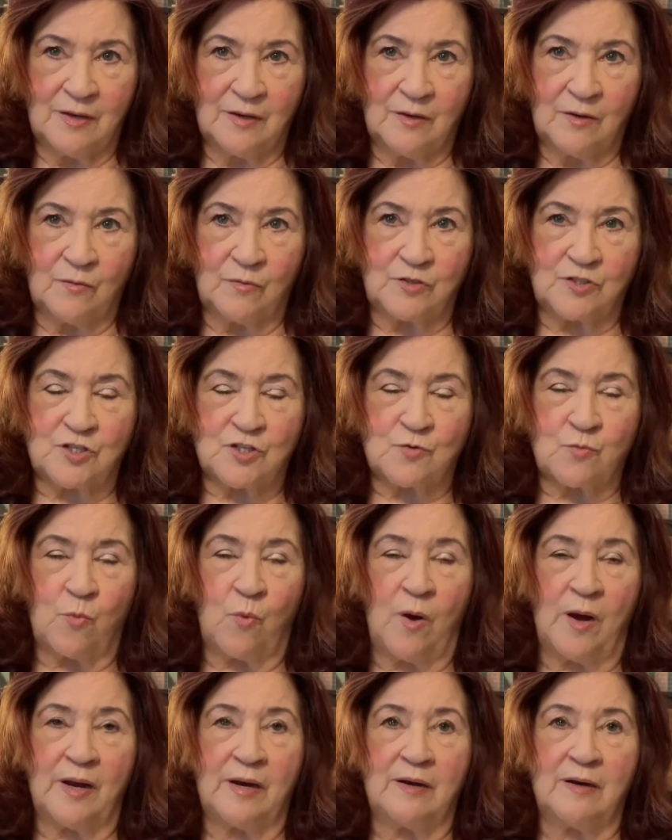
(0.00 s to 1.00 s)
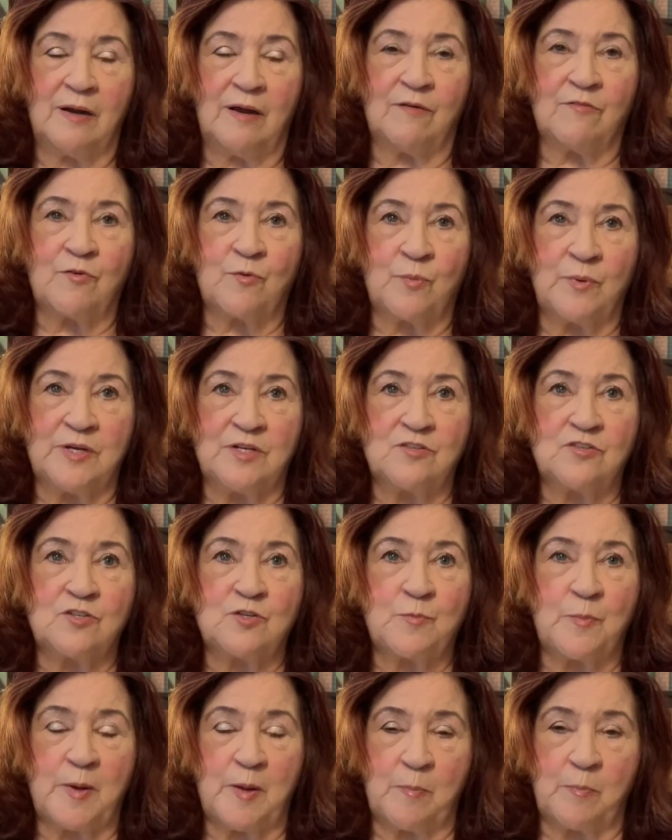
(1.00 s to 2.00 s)
which is one of the
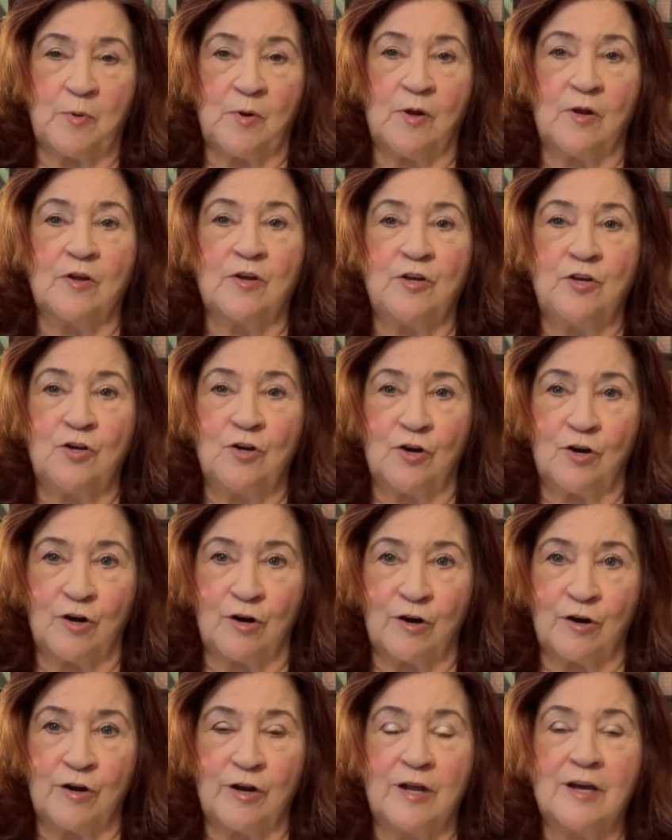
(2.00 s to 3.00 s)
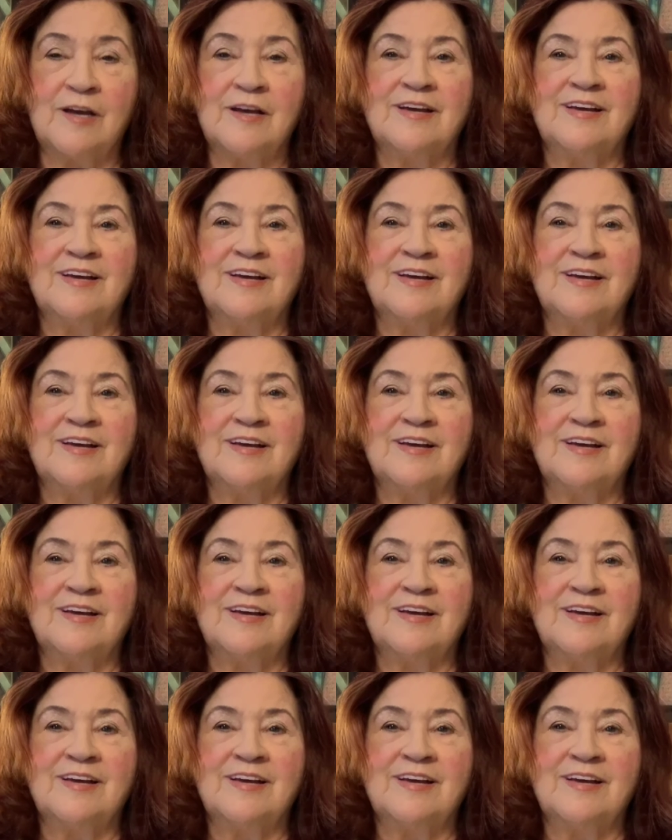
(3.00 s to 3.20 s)
reasons people yearn